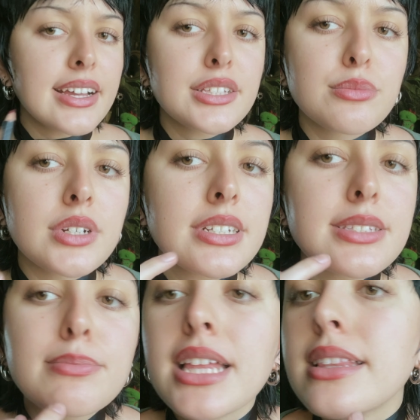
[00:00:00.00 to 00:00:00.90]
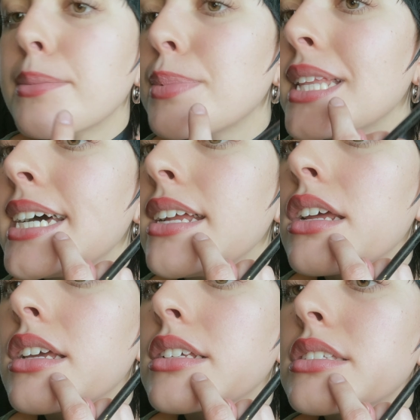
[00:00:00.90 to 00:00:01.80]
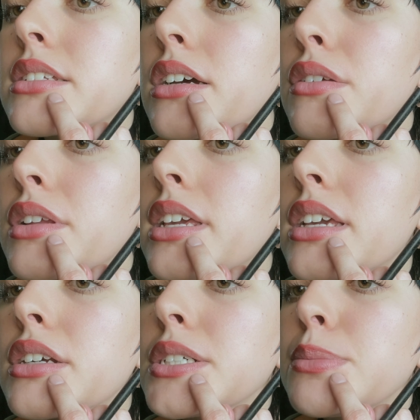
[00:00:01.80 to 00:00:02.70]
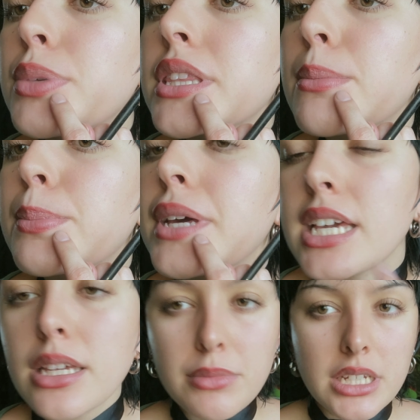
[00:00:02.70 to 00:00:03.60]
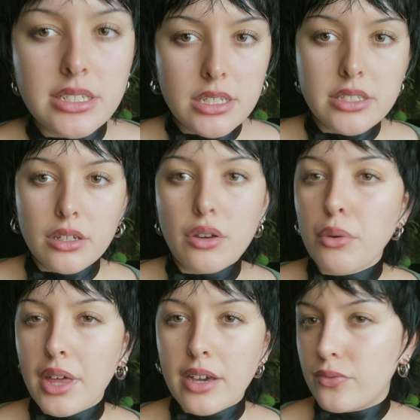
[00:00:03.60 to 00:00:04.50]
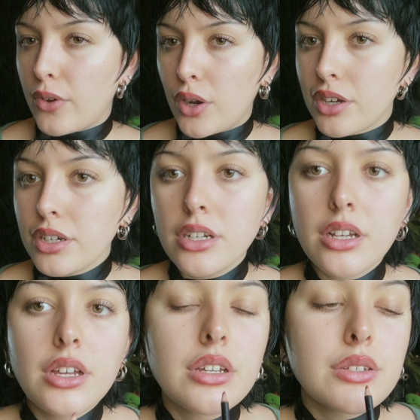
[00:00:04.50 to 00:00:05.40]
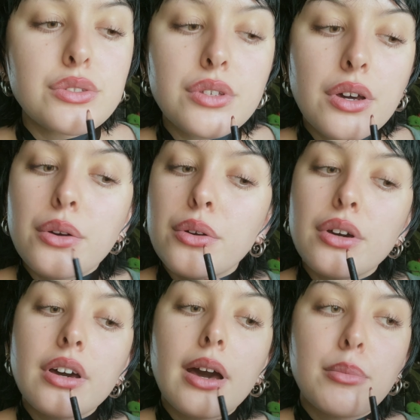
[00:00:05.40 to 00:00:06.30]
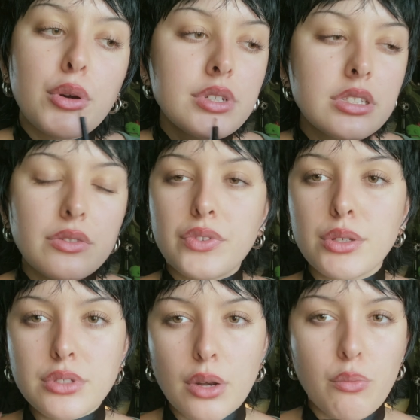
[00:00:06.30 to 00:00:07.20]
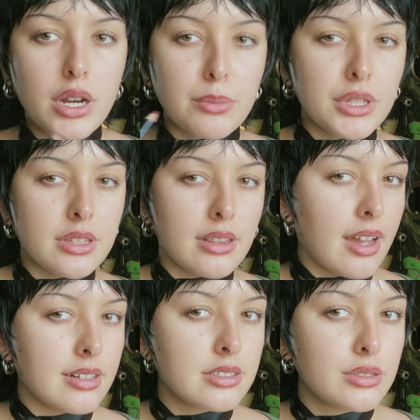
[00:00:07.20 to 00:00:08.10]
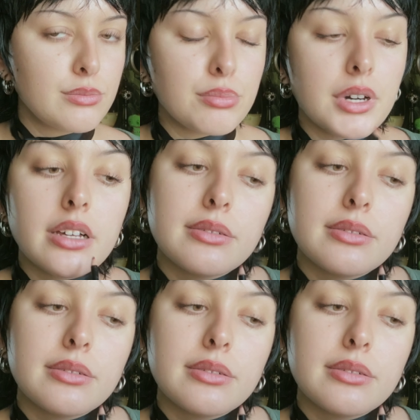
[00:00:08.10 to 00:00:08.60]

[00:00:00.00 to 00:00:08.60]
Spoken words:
It's weird because my lip line is down here, but the pigment doesn't go that far. So I'm always confused on where to put the liner, but